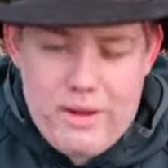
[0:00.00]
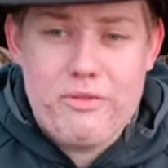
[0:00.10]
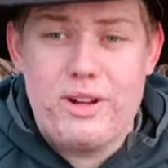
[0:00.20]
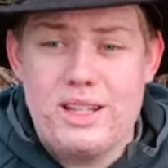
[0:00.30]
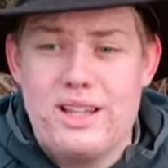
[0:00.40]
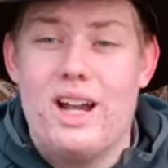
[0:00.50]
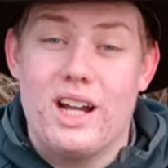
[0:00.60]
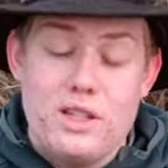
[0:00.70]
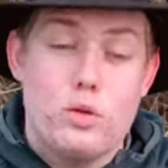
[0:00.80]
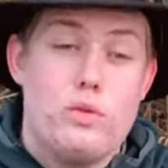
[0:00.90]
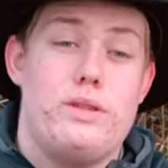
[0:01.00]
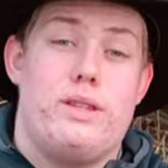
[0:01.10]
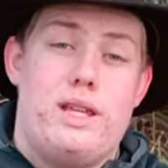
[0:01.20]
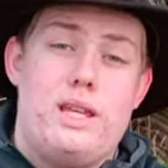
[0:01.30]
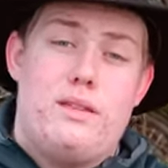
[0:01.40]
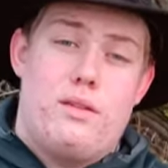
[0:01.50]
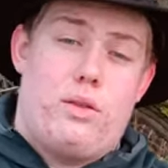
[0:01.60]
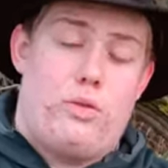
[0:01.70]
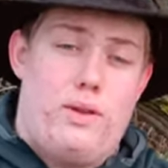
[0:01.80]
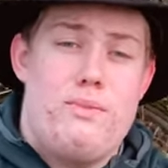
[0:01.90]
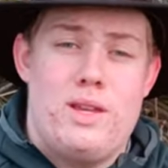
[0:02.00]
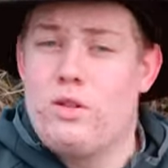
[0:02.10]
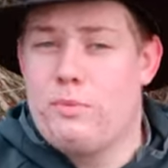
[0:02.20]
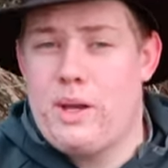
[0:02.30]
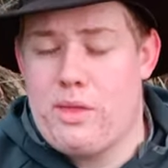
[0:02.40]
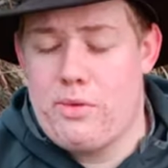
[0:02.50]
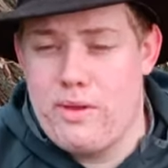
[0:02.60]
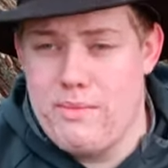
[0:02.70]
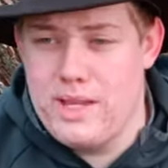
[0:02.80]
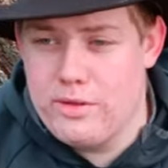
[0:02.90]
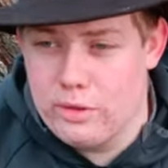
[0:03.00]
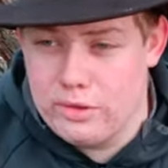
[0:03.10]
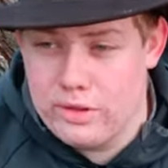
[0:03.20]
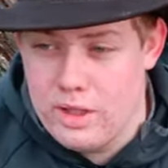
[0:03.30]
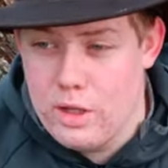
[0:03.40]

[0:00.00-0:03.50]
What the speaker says: quite frankly, I don't need 3 meters by 3 meters